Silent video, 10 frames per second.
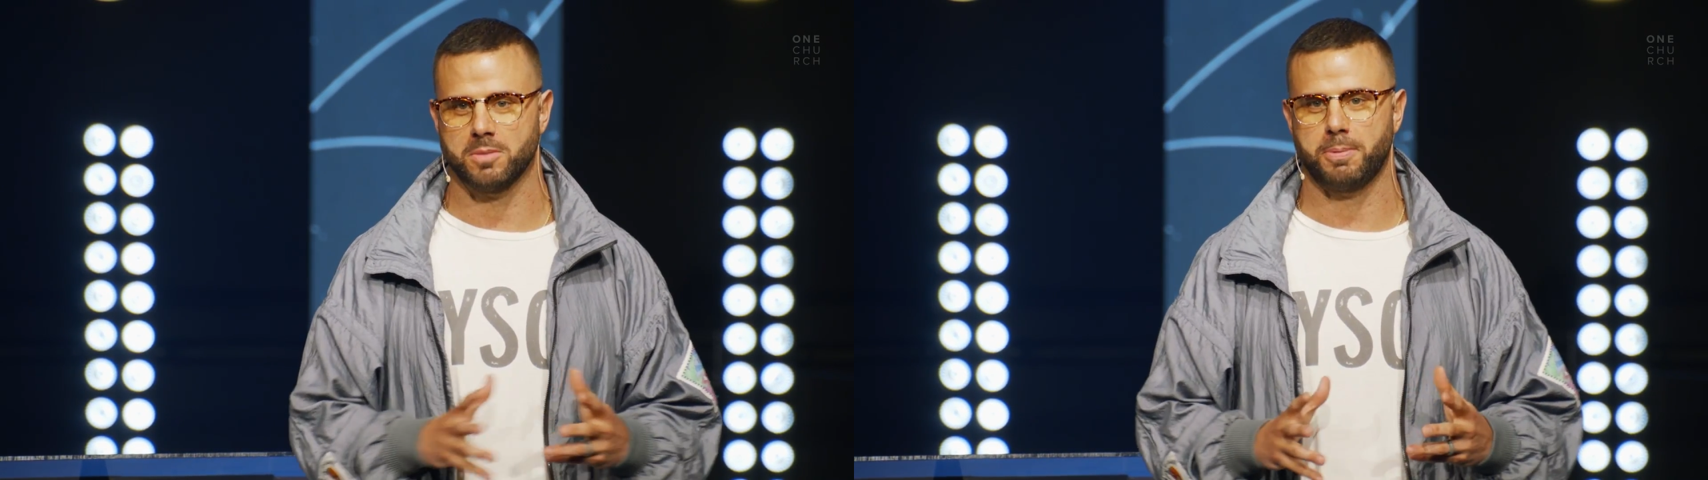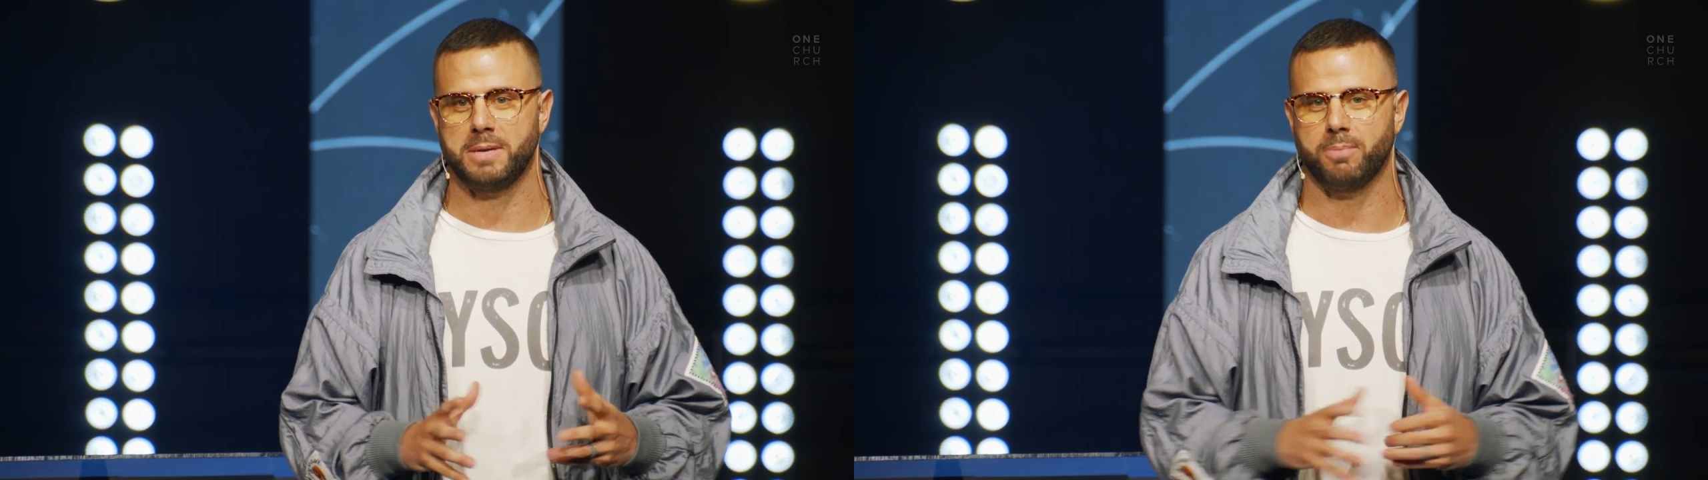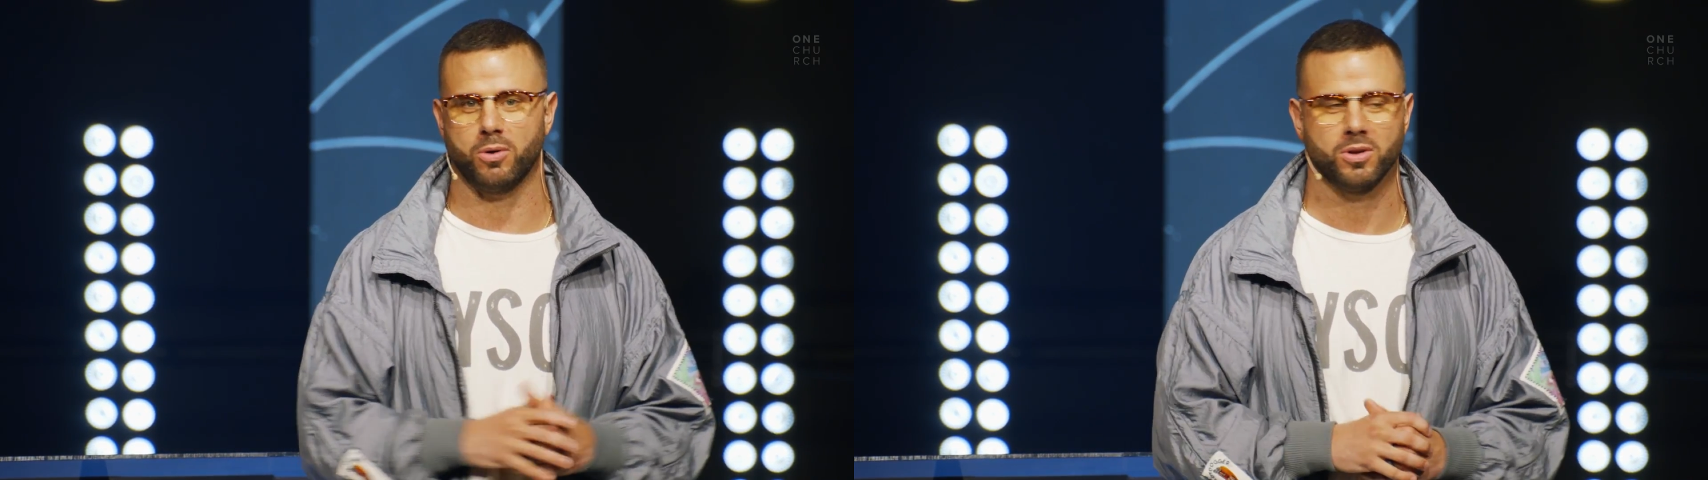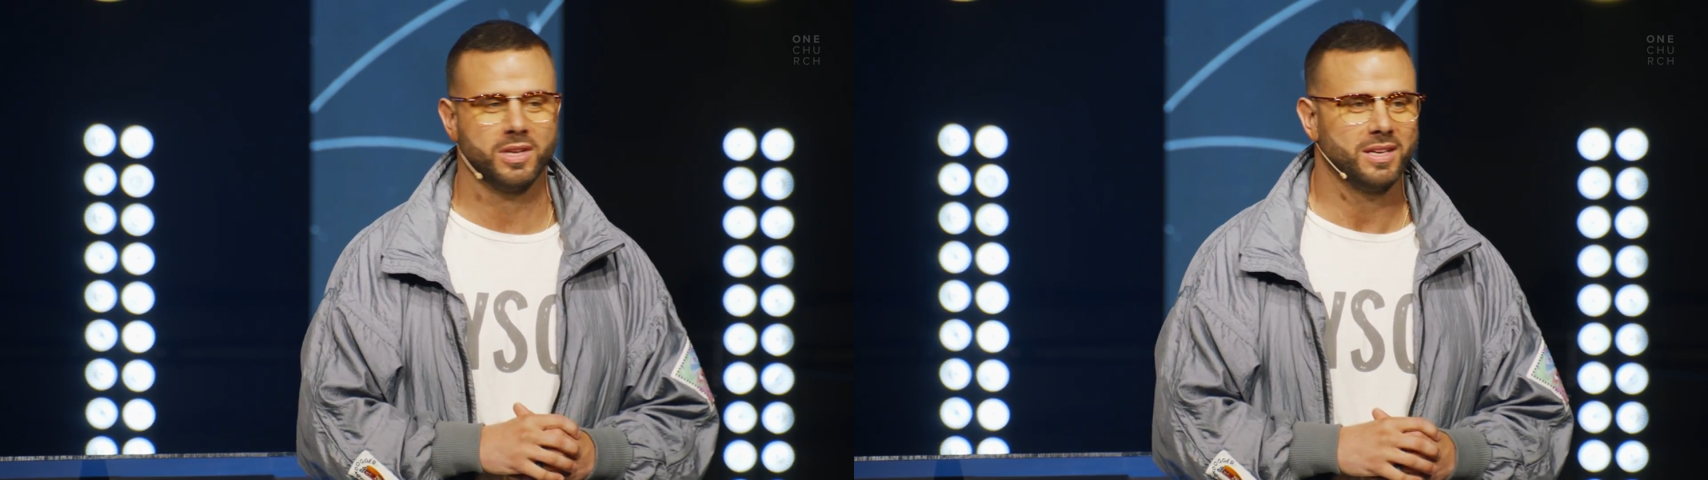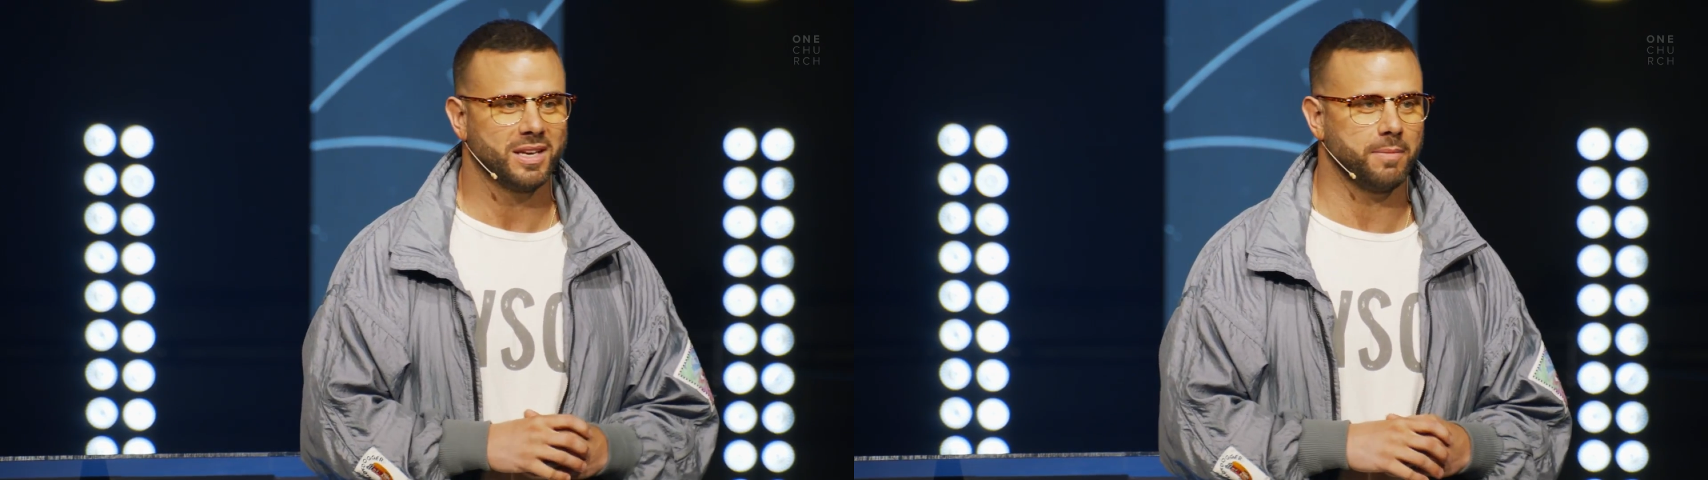of people
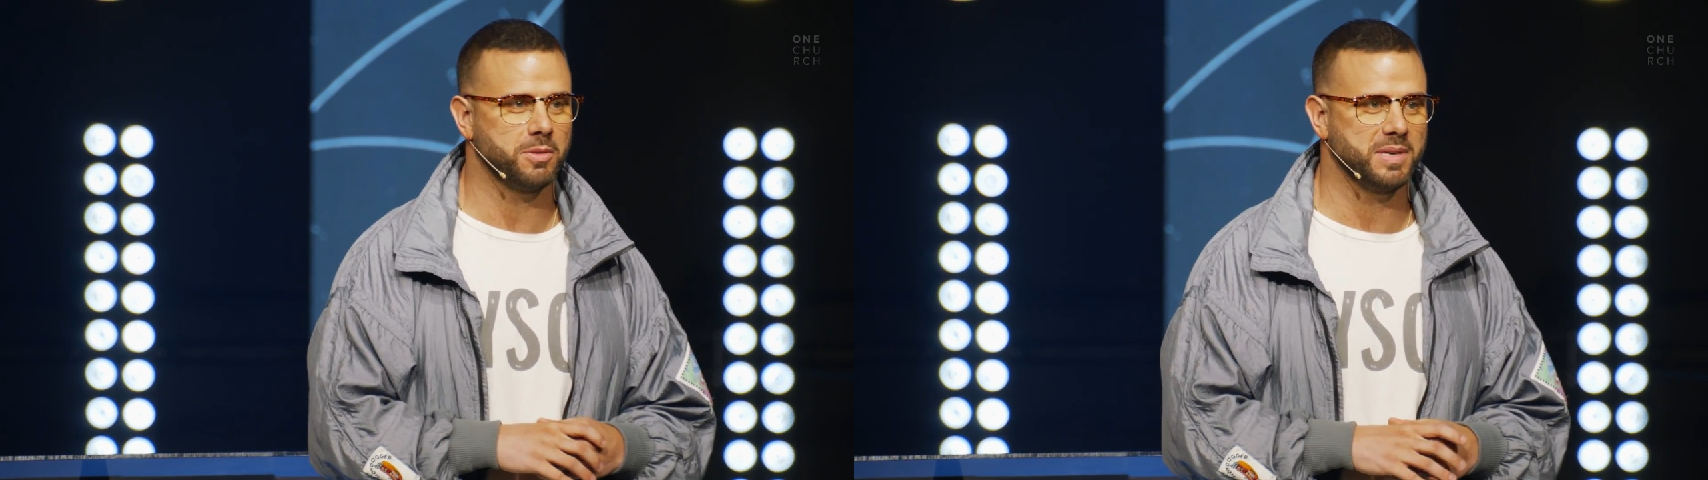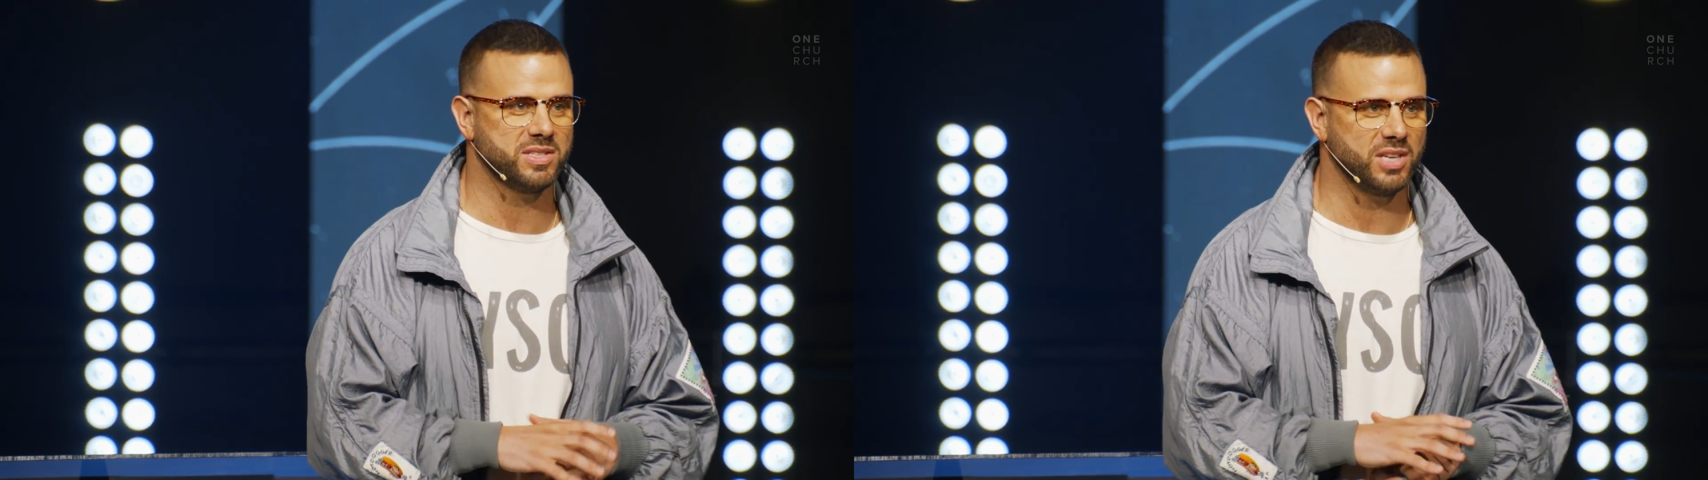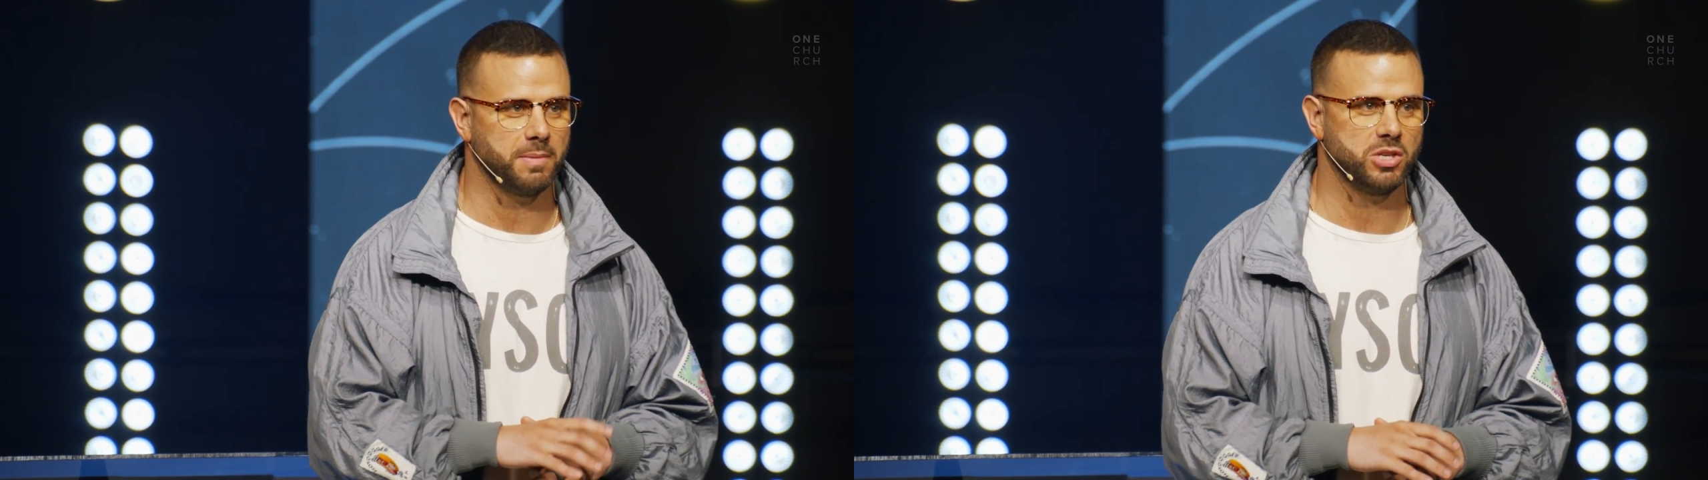come to me and say,